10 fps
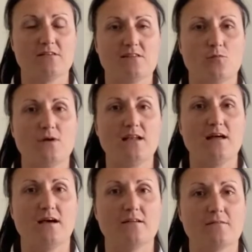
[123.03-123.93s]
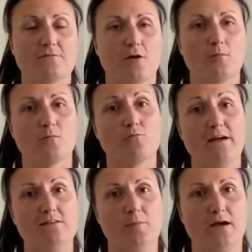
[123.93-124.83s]
that we learn from
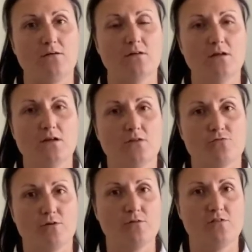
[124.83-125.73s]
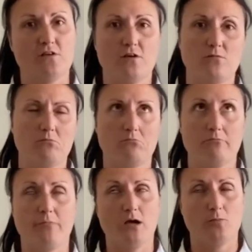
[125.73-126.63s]
red belt through to
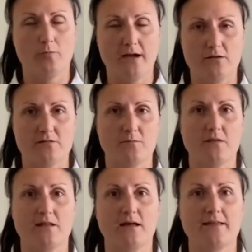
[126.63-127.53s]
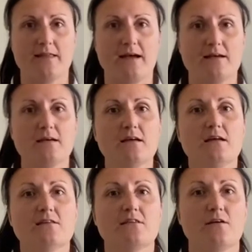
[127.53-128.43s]
purple belt, something like that.
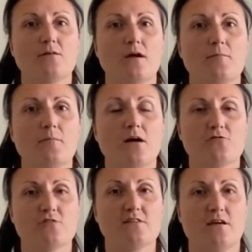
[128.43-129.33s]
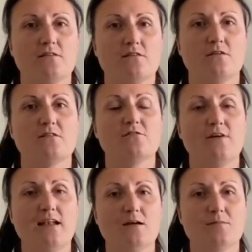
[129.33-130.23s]
So Master Itosu
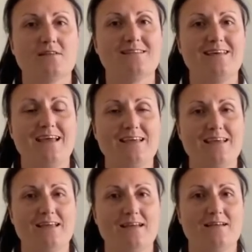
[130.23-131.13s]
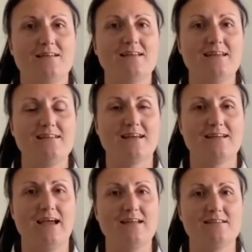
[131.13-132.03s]
developed Tekki
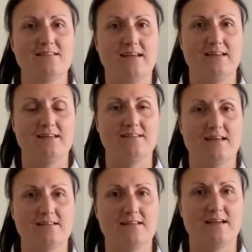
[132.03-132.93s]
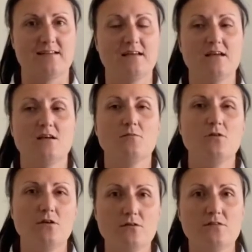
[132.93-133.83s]
Nidan and Tekki Sandan
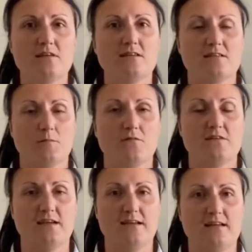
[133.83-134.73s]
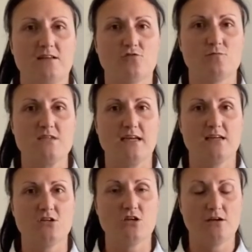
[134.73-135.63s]
using some of the techniques from
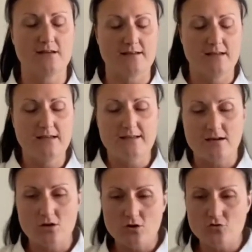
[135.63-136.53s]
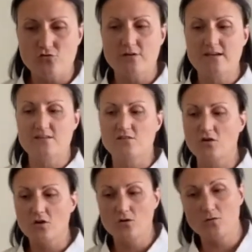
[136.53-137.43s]
Tekki Shodan. Now, contrary
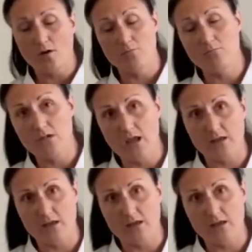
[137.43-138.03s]
to myth,